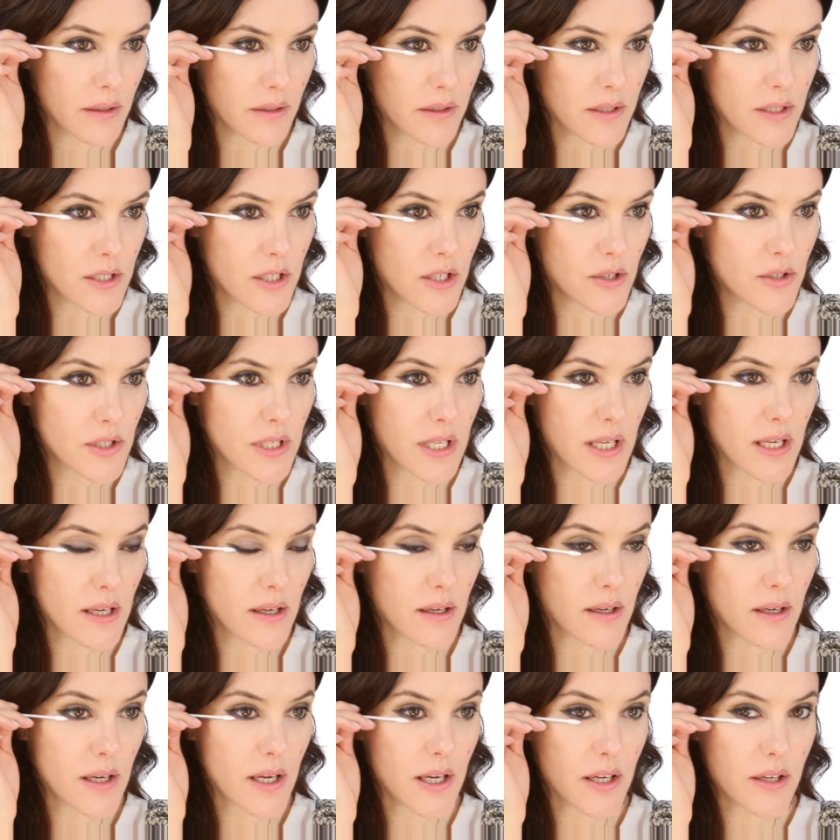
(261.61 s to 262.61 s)
just using
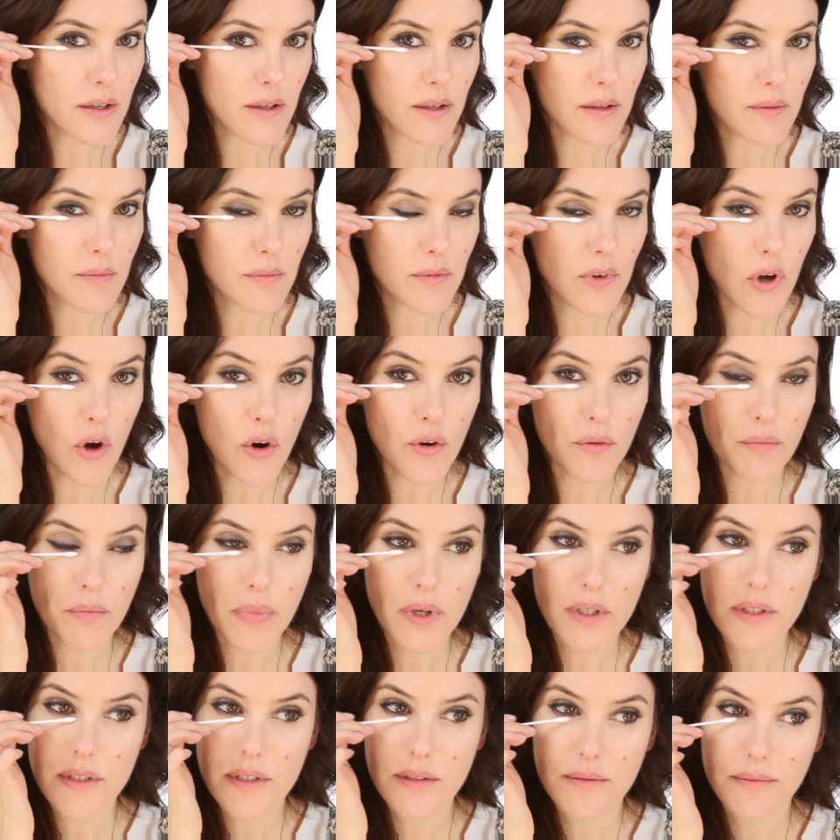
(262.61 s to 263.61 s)
a cotton
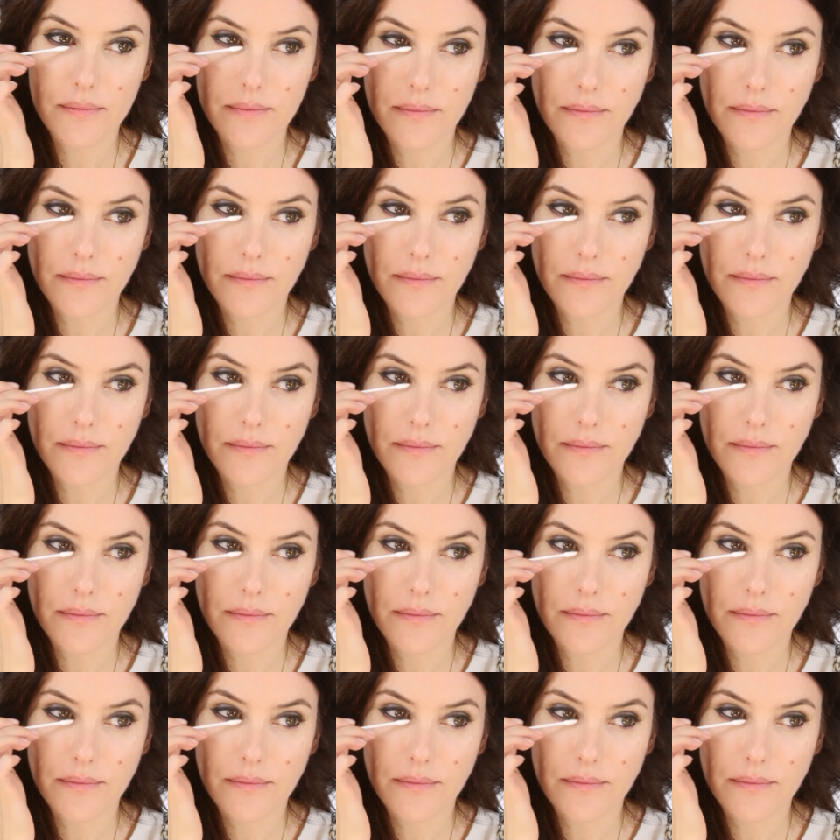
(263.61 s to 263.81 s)
bud.